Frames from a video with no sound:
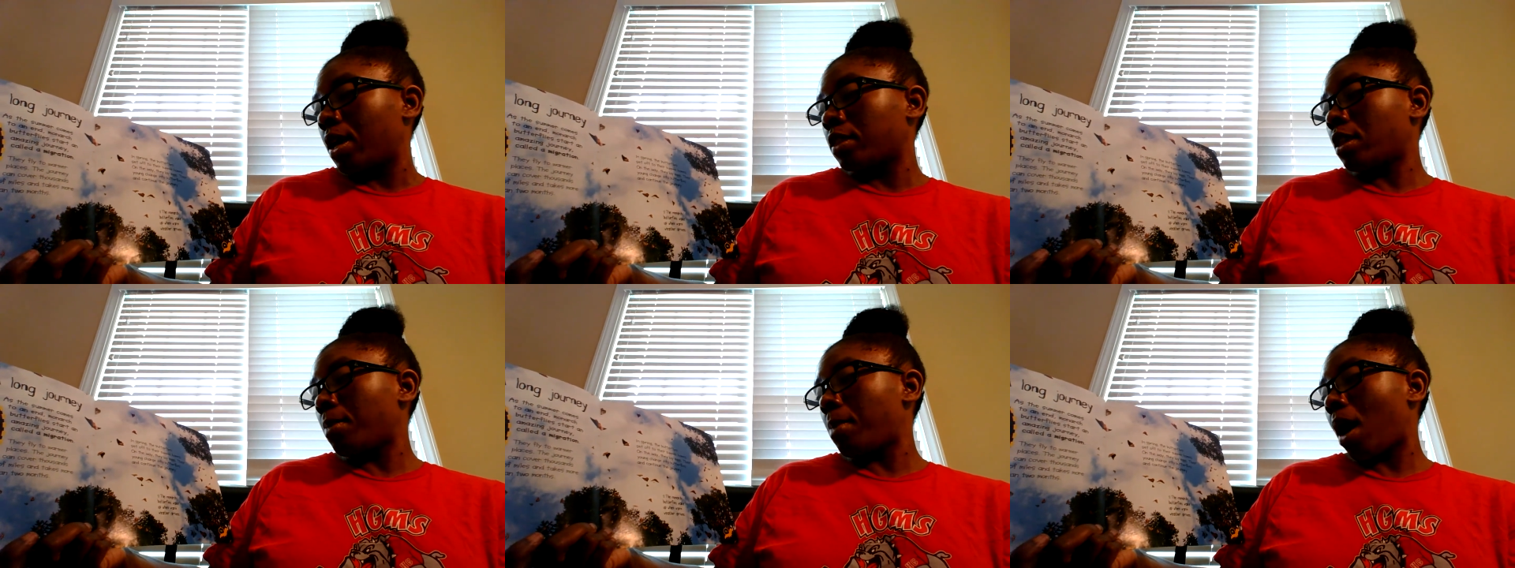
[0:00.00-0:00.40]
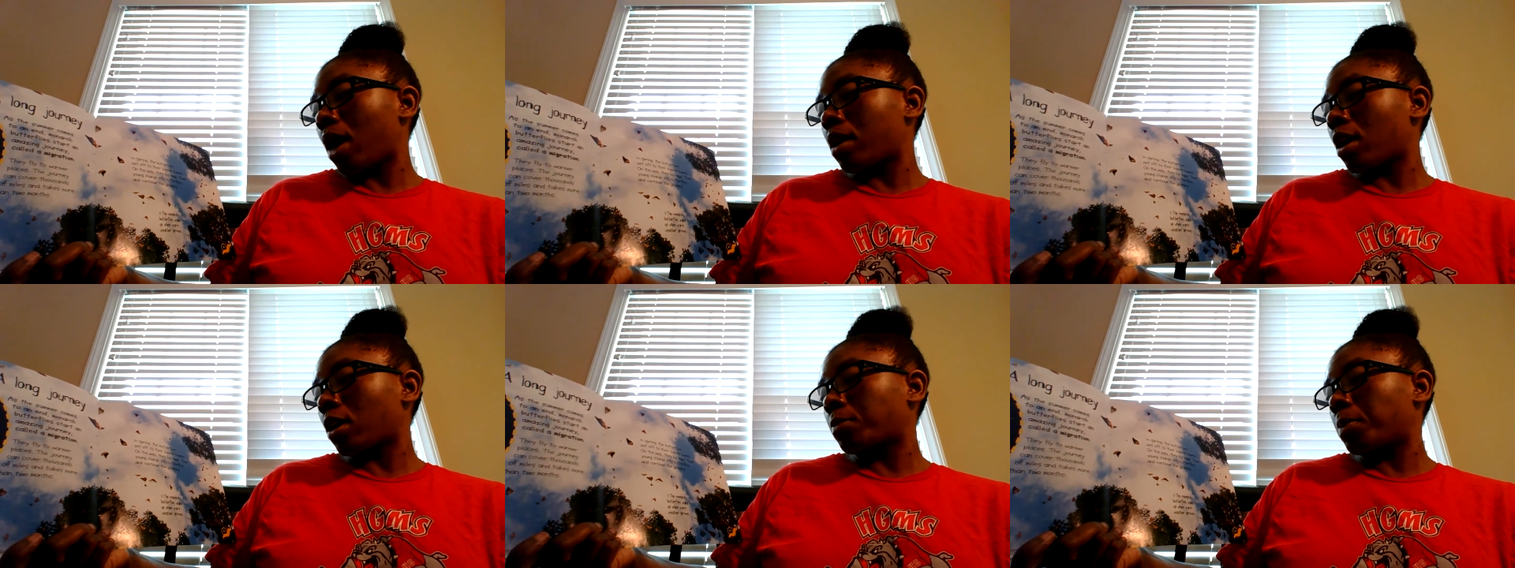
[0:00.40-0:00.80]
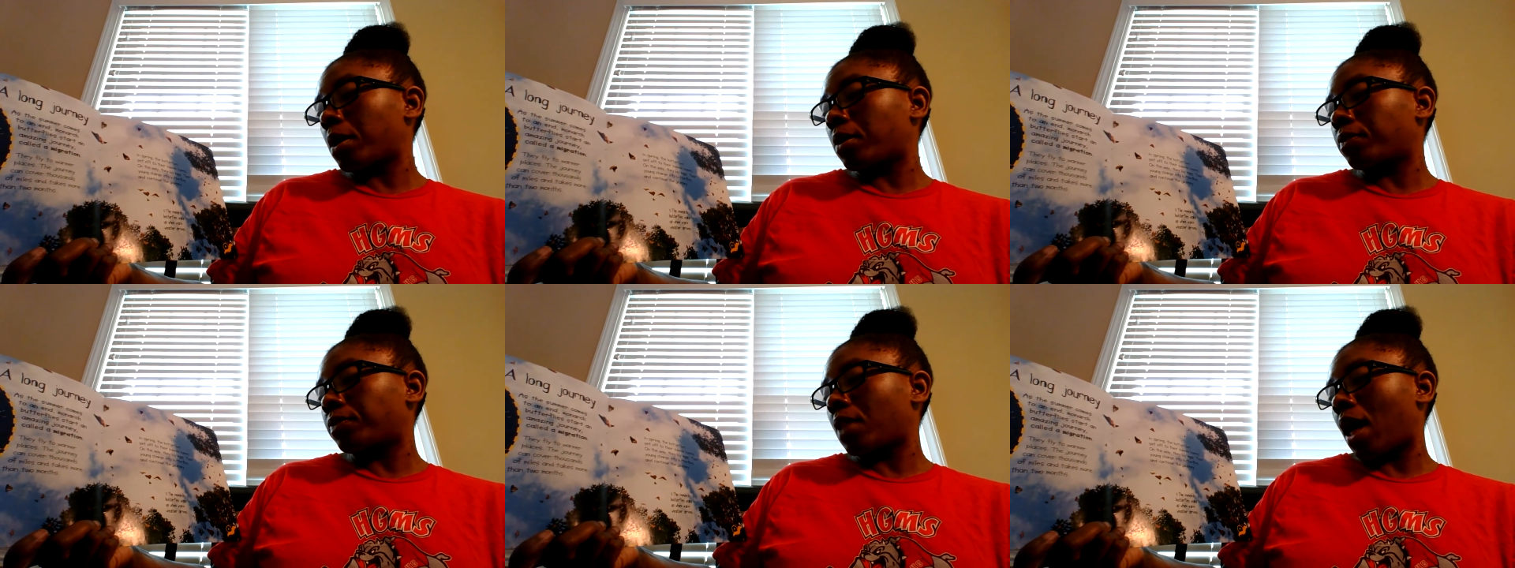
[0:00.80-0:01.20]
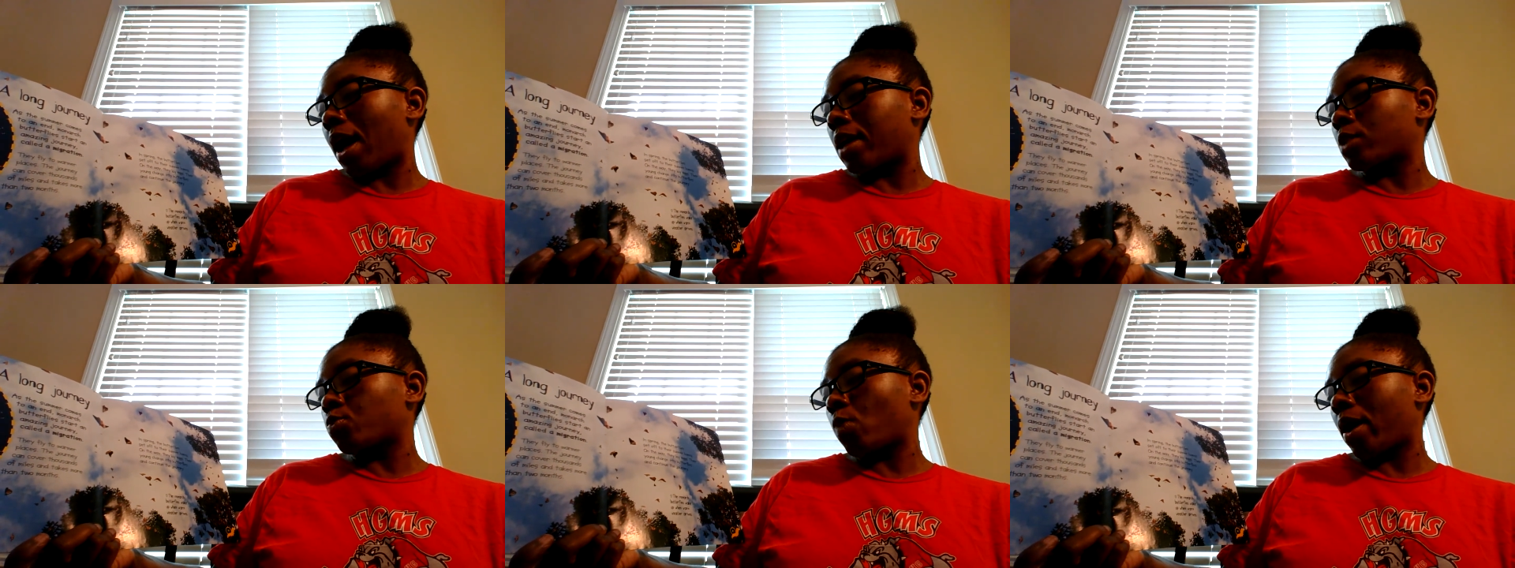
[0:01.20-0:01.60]
The monarch
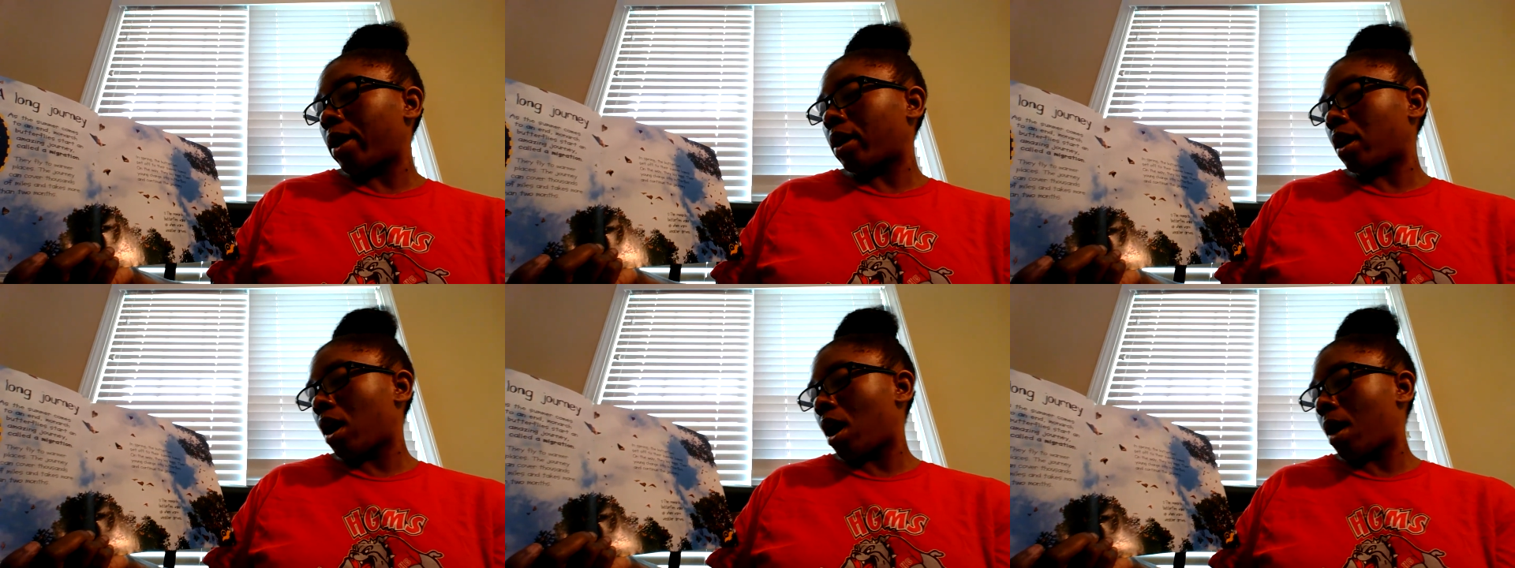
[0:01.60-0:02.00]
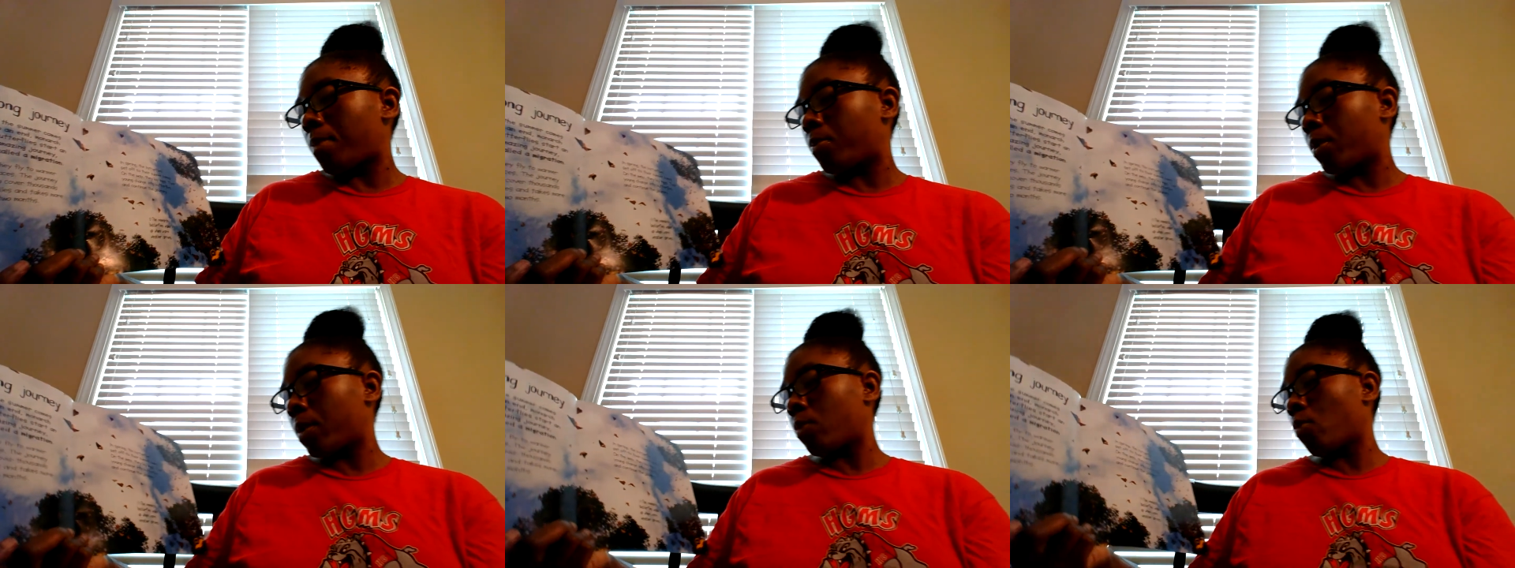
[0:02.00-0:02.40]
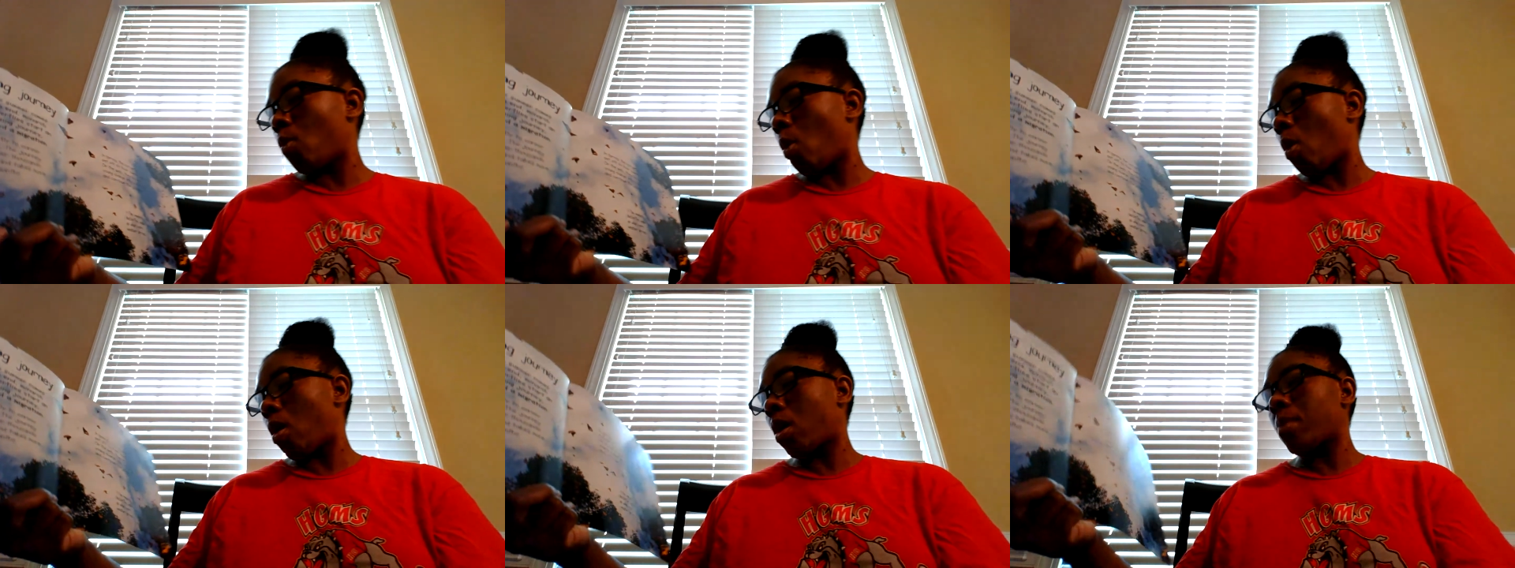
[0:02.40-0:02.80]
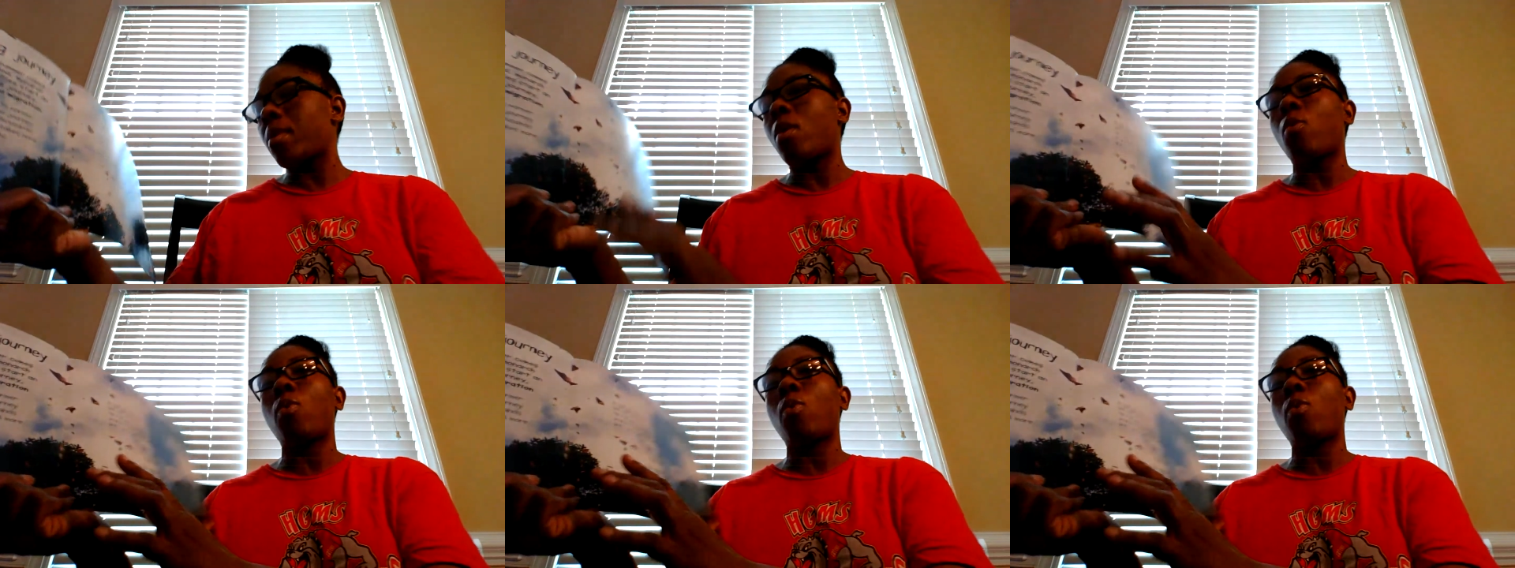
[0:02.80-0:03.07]
butterflies wake up when warm